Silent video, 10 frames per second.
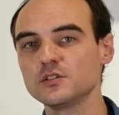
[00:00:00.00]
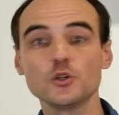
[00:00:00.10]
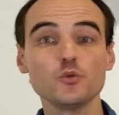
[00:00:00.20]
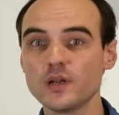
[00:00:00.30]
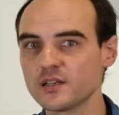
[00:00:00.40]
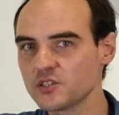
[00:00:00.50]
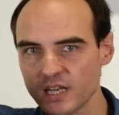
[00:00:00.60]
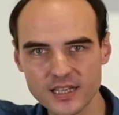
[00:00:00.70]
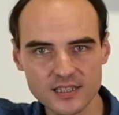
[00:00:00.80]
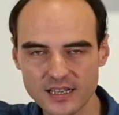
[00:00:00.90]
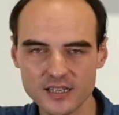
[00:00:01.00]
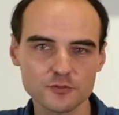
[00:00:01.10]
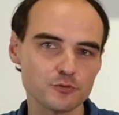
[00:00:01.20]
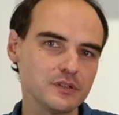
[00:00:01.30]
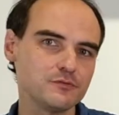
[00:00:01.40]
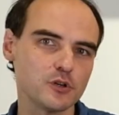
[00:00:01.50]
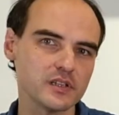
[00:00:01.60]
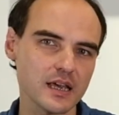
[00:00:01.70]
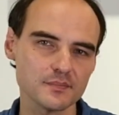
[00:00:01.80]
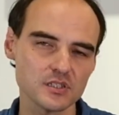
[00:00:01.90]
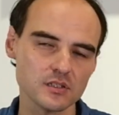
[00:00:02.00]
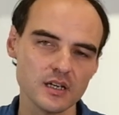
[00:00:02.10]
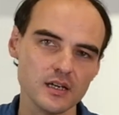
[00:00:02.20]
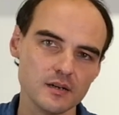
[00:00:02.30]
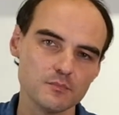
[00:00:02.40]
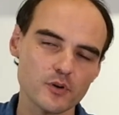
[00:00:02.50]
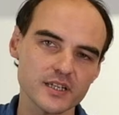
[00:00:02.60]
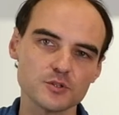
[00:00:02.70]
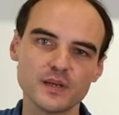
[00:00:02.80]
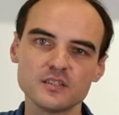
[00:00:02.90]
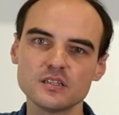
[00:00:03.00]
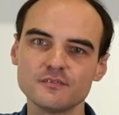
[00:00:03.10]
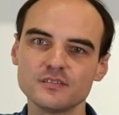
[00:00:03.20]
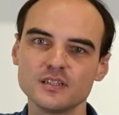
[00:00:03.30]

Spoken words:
who will sell it like 3-4 times more expensive.